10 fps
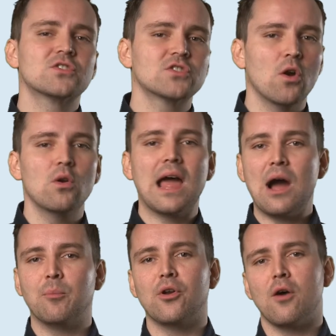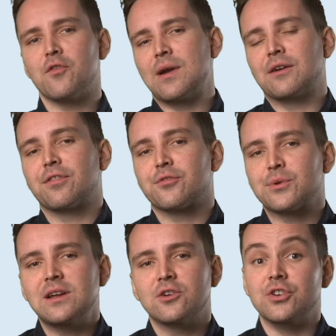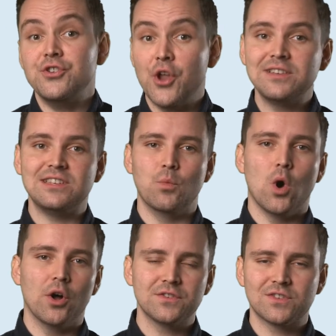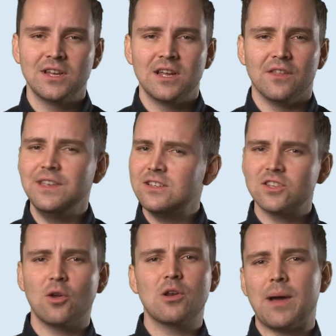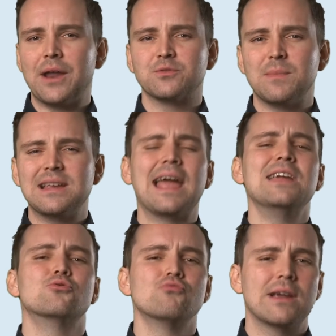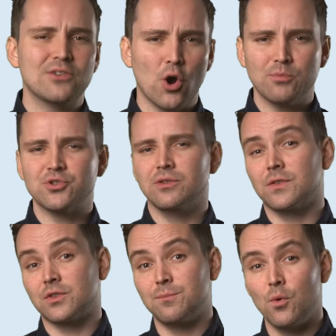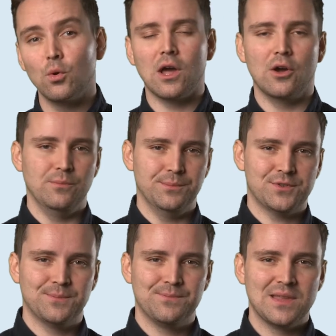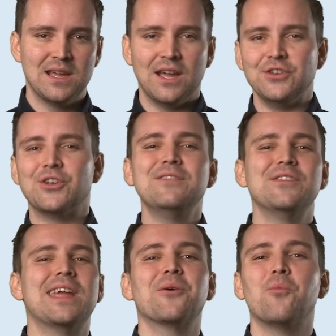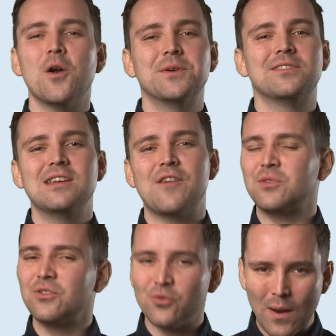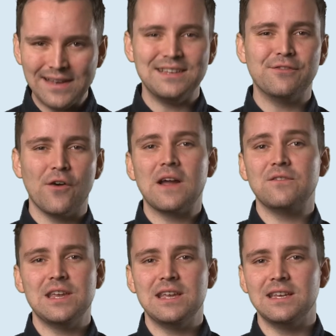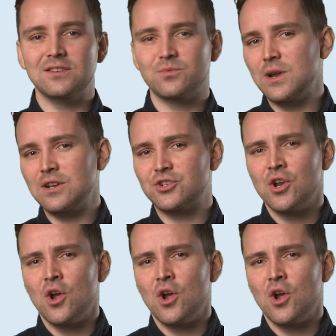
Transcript: solar output of around 390 watts, these solar panels make a great option for smaller homes. You can even get a warranty of up to 25 years, which,